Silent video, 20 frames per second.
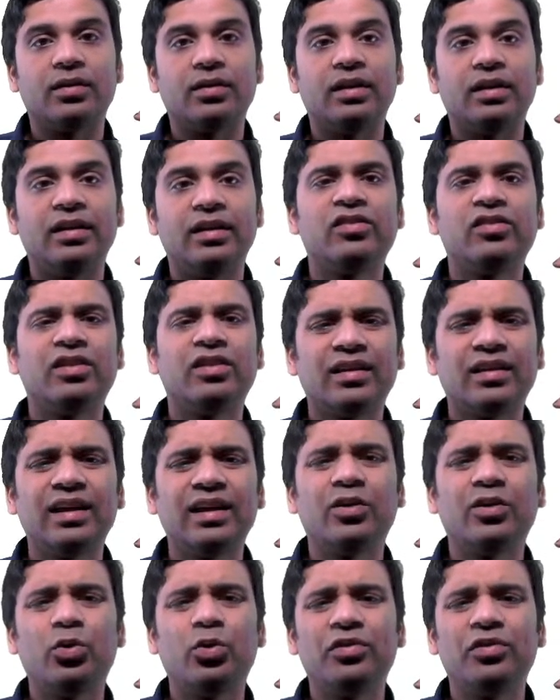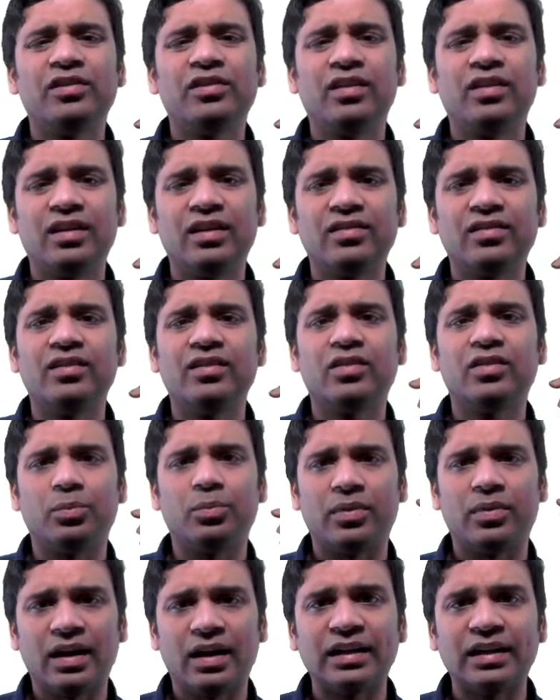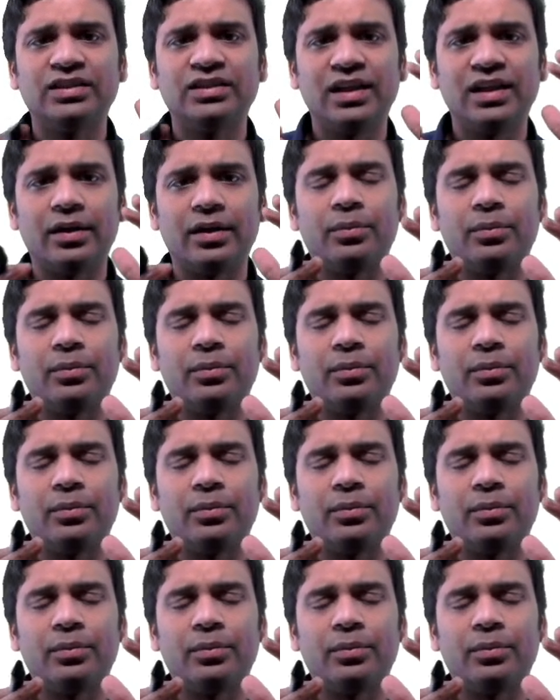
this is nothing to do with citizenship, actually.